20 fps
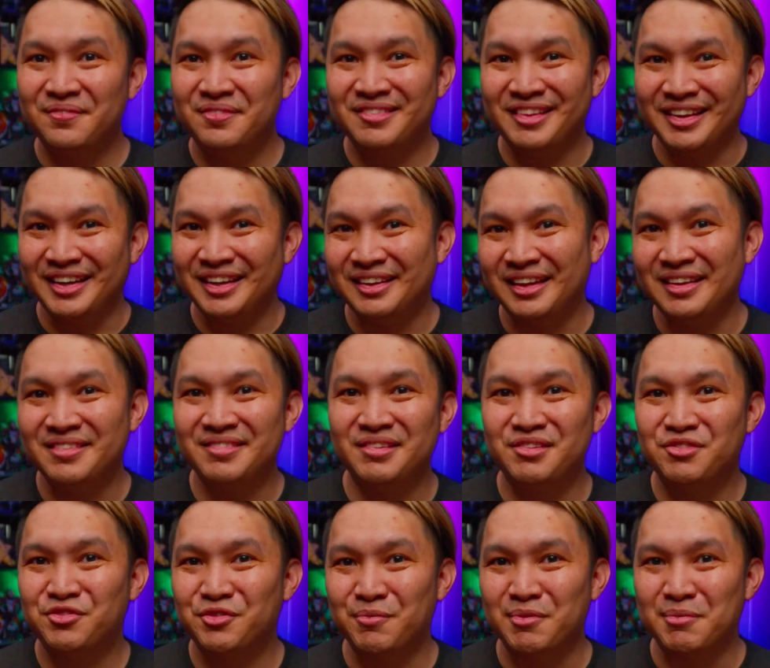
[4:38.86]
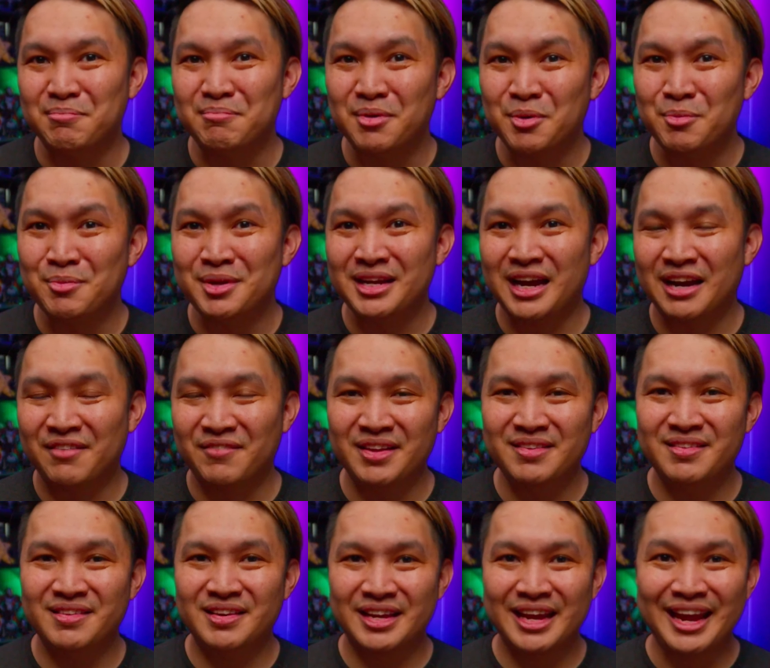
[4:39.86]
Cine lenses from the moment I
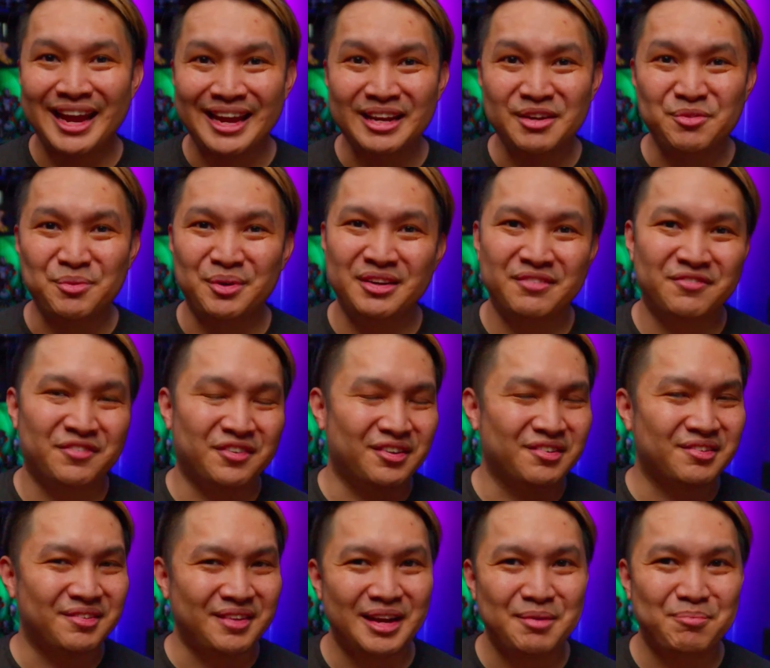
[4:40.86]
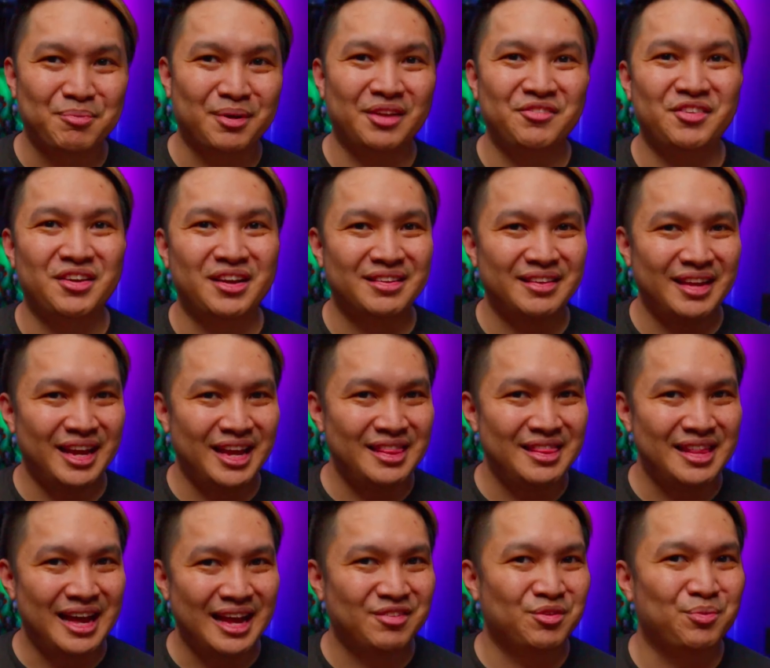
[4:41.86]
rented a Canon one for a side project, and
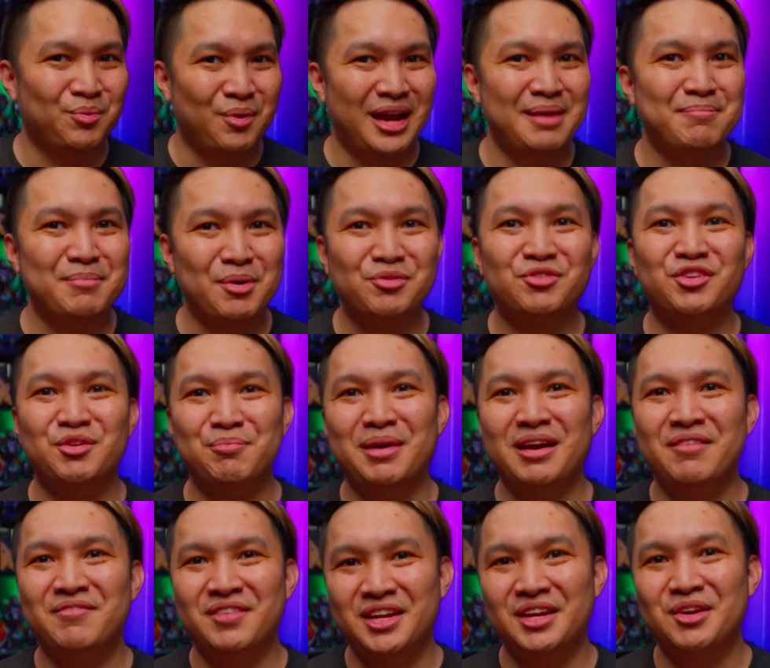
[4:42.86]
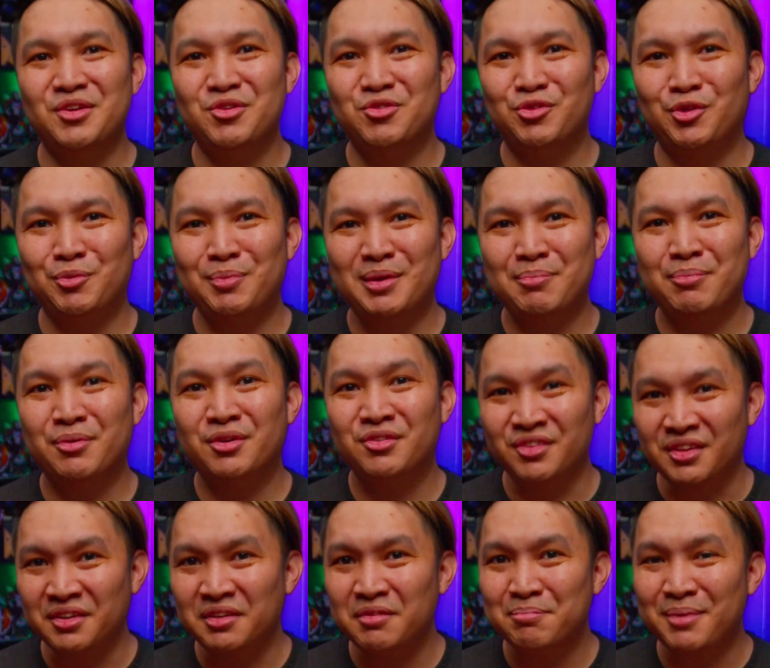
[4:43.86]
that's why most of my videos will be
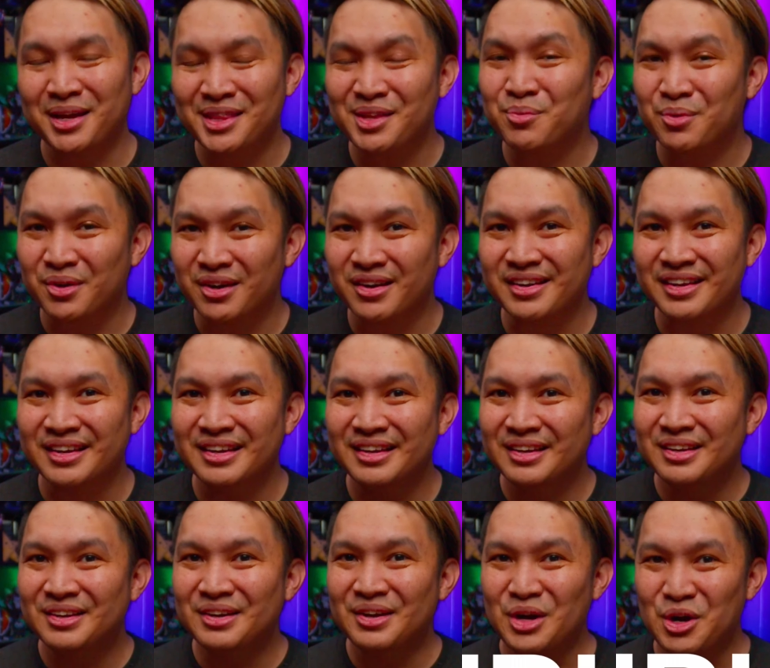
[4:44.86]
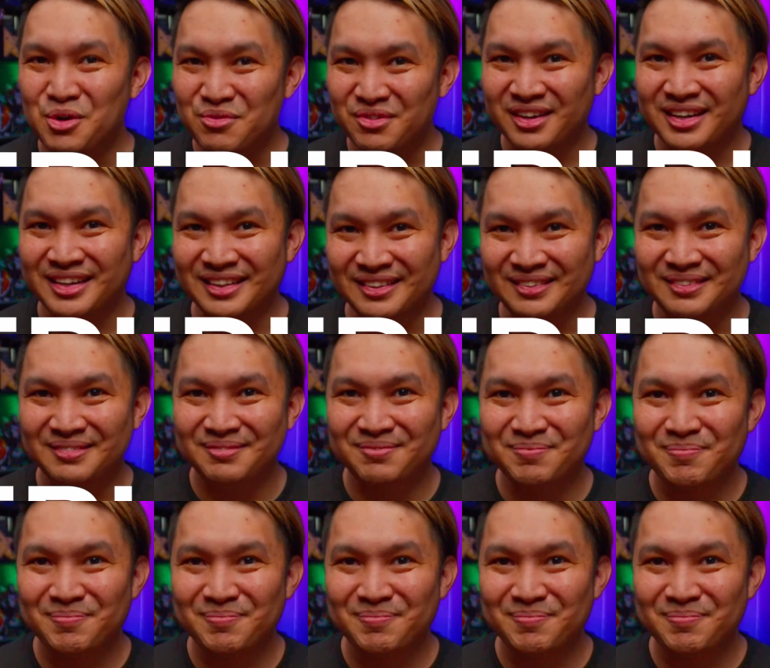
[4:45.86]
preceded by the word overkill.